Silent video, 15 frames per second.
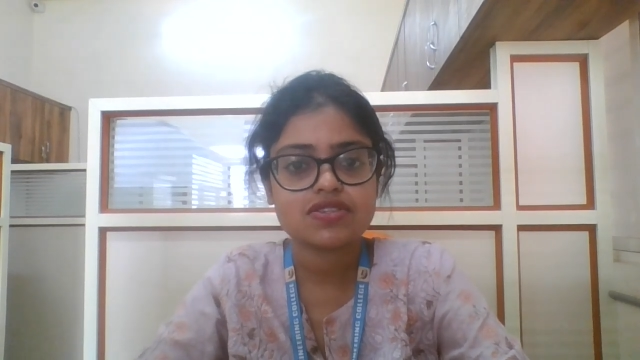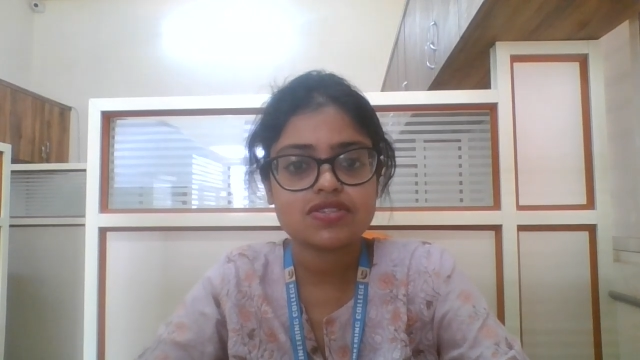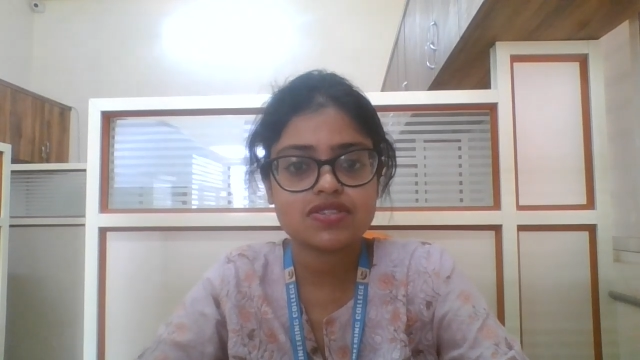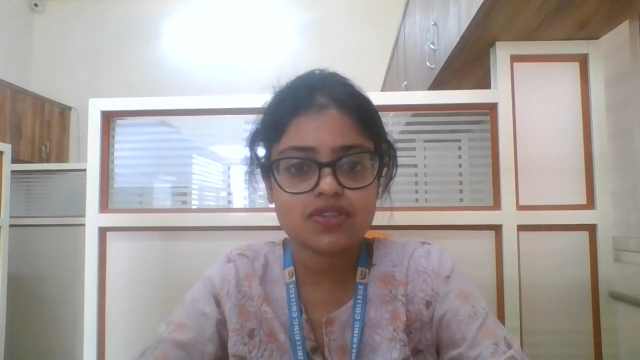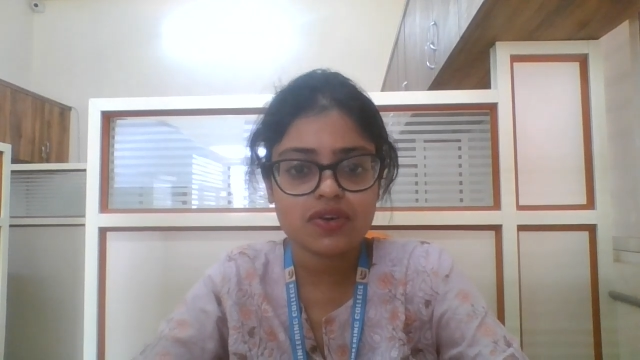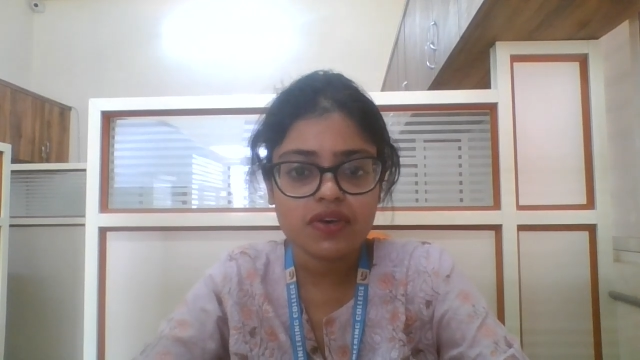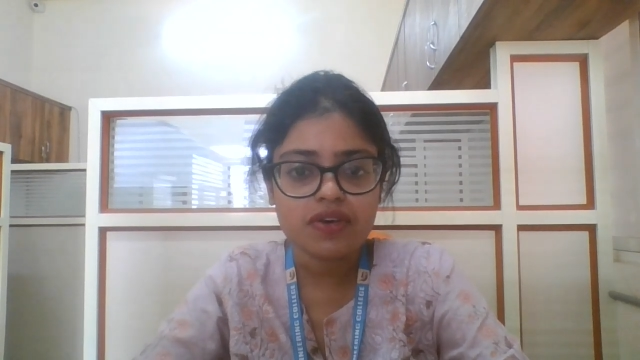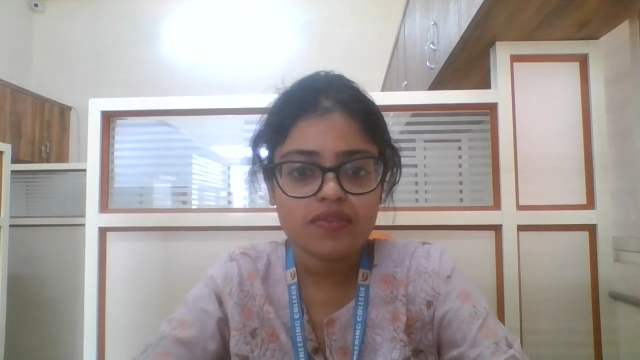
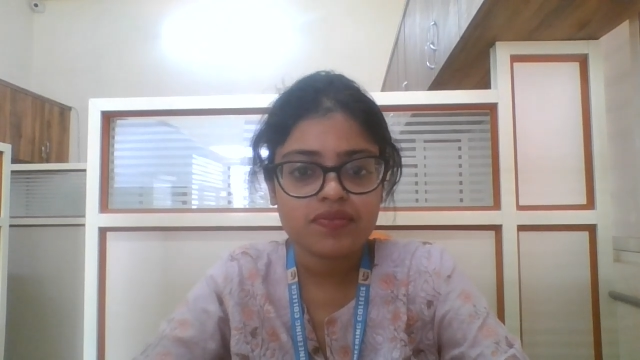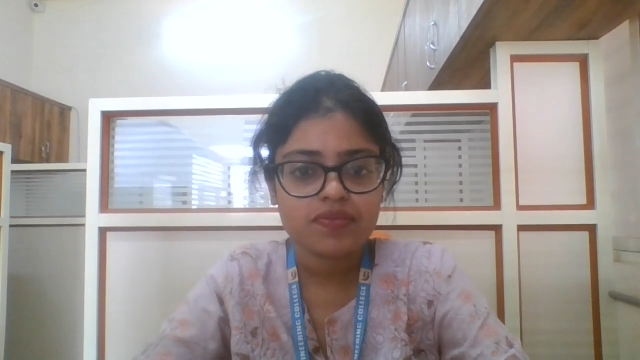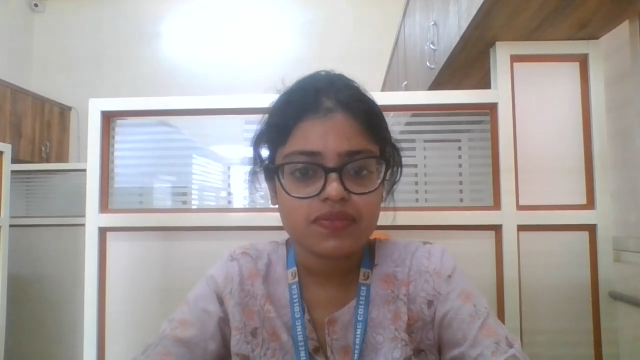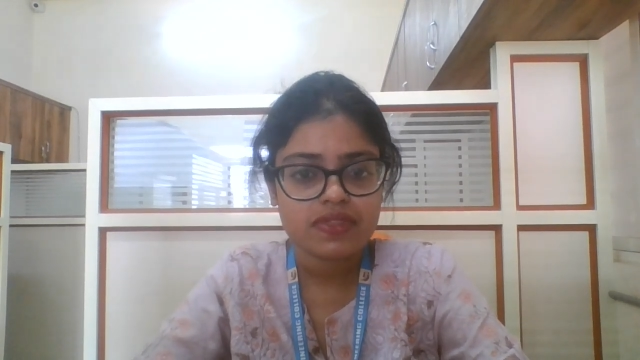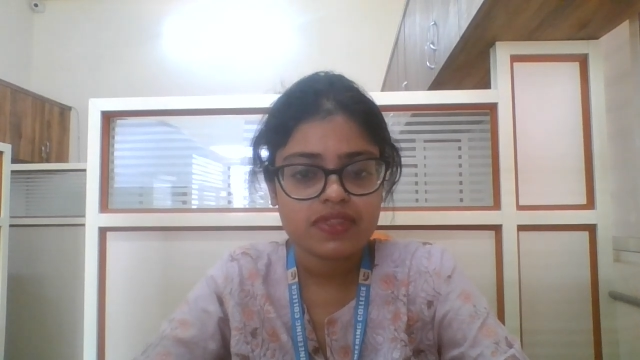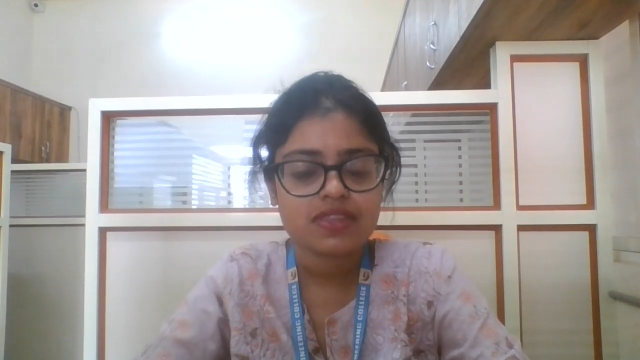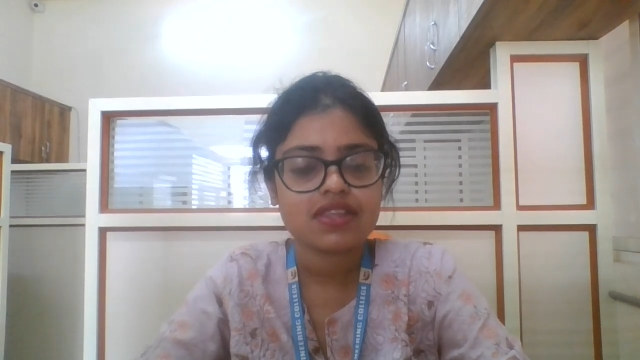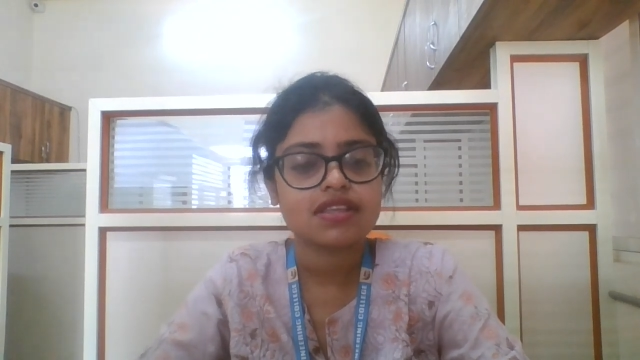So,
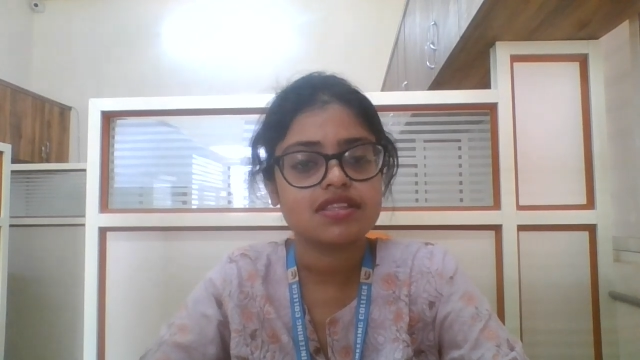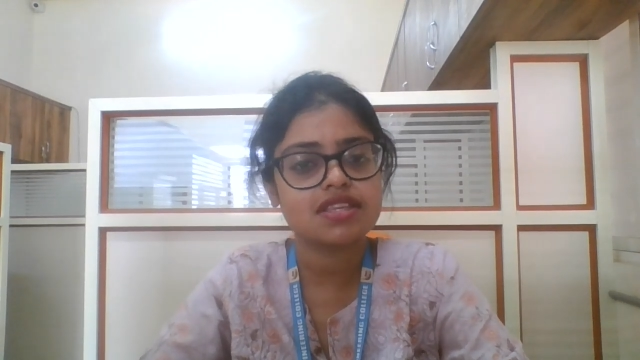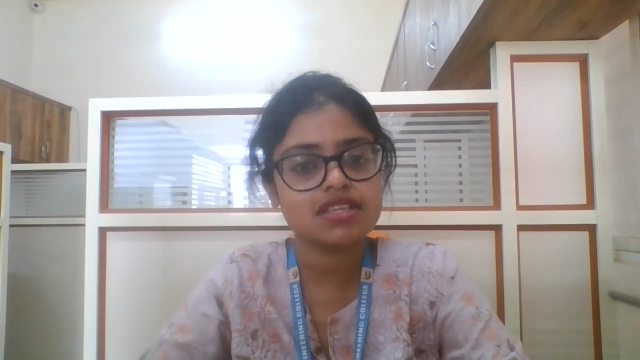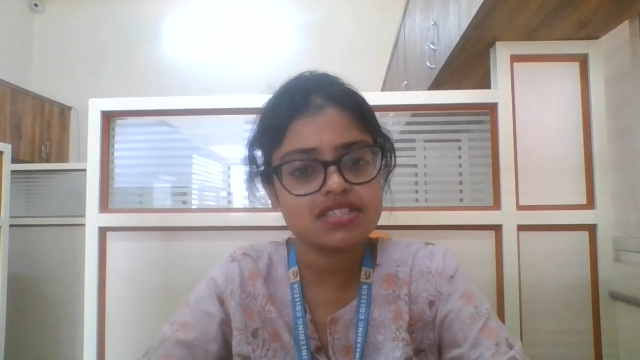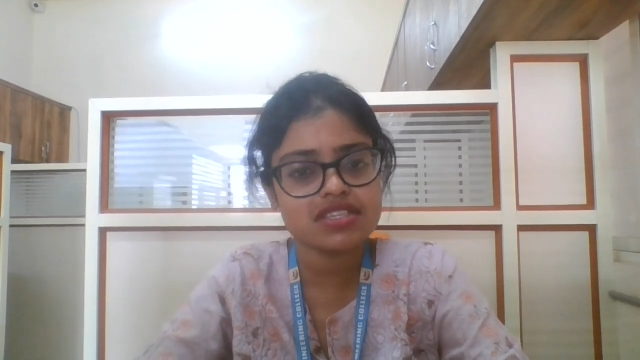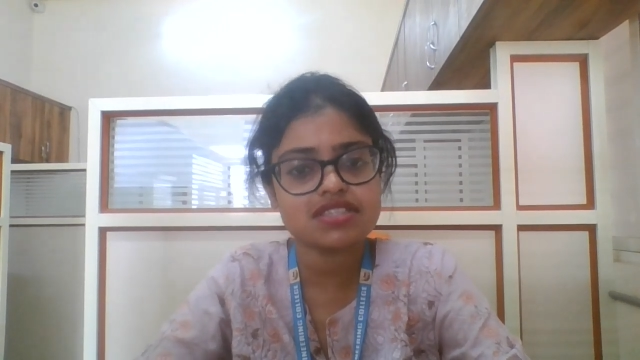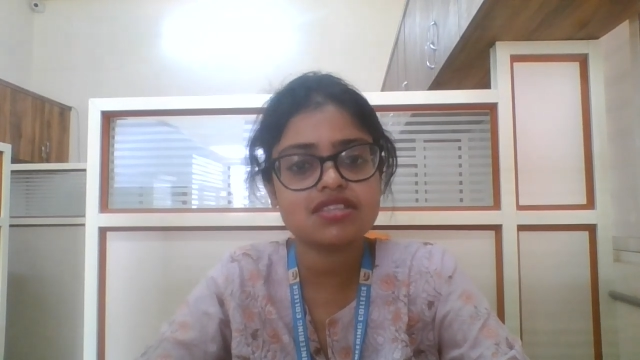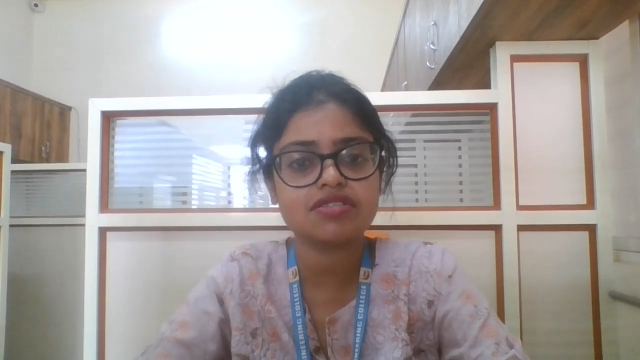this
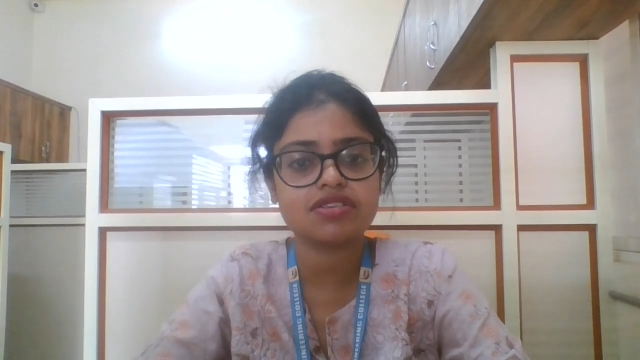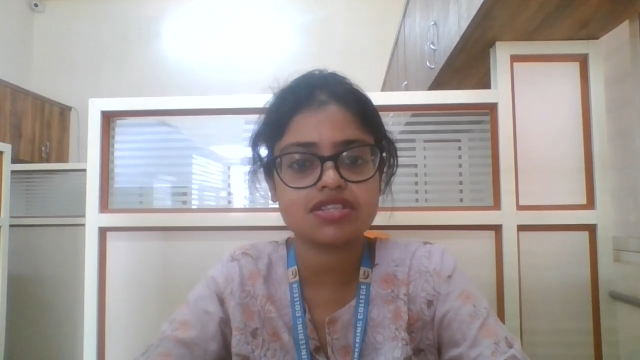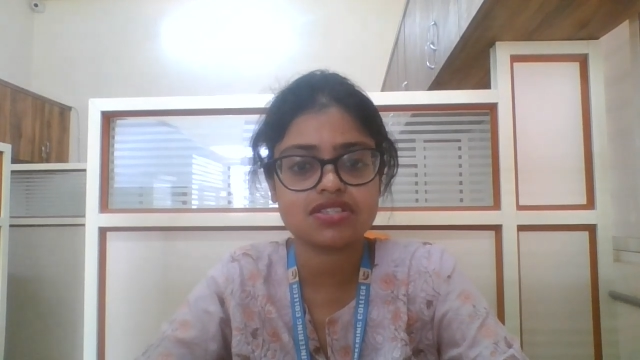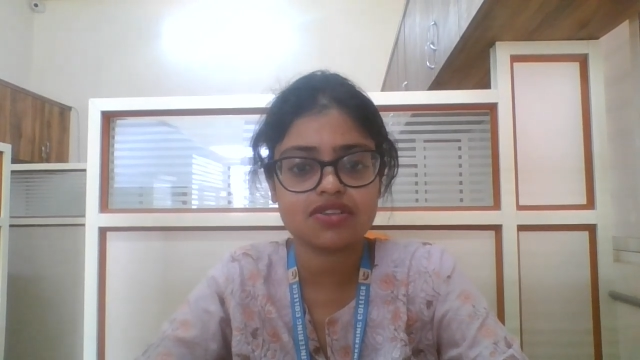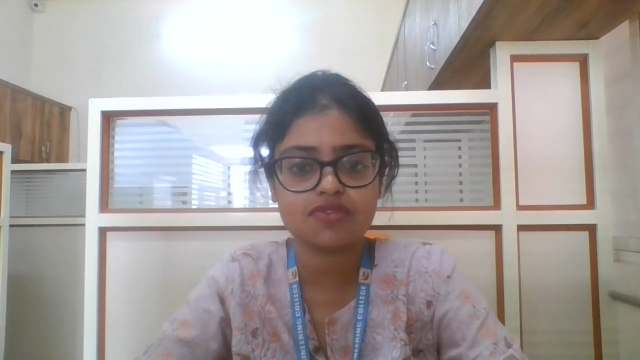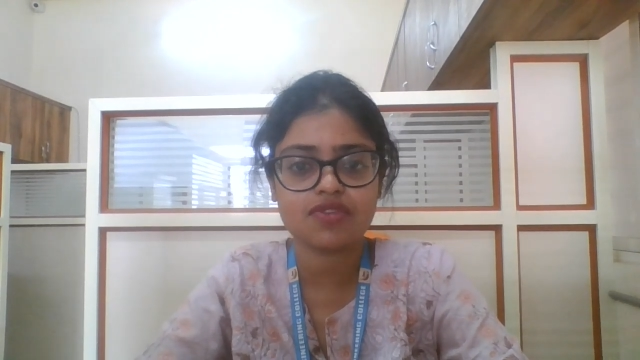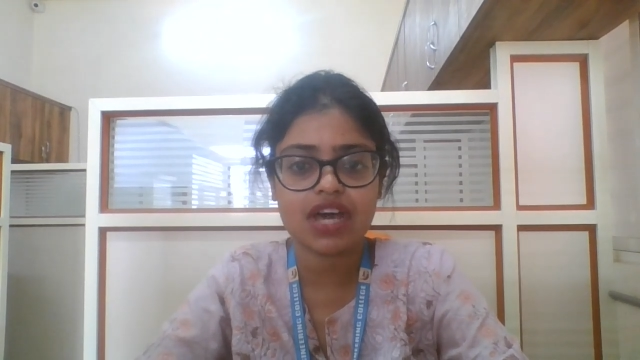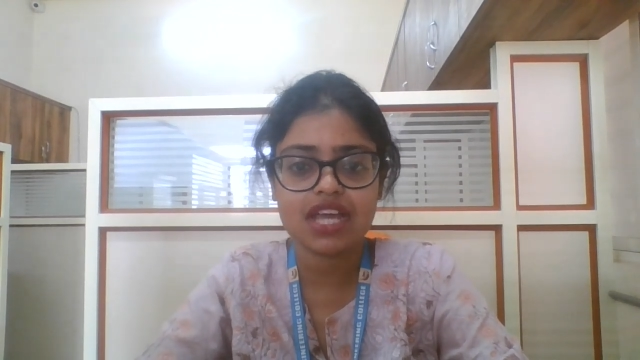is the reason
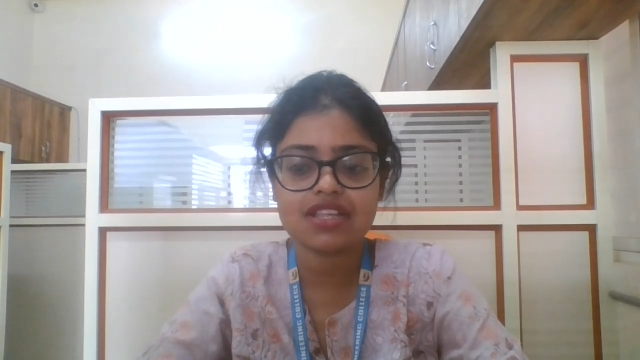why